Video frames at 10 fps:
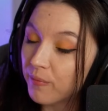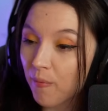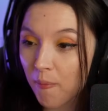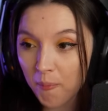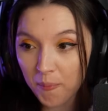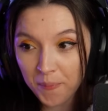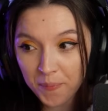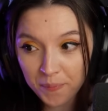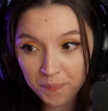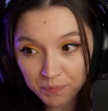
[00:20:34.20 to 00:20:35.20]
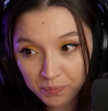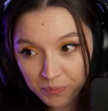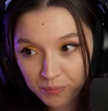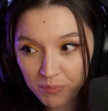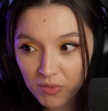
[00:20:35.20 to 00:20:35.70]
But in such a deranged
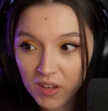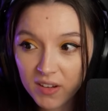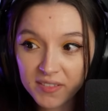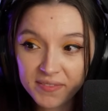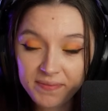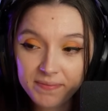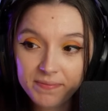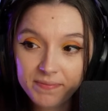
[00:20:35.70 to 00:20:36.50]
state, he might harm himself.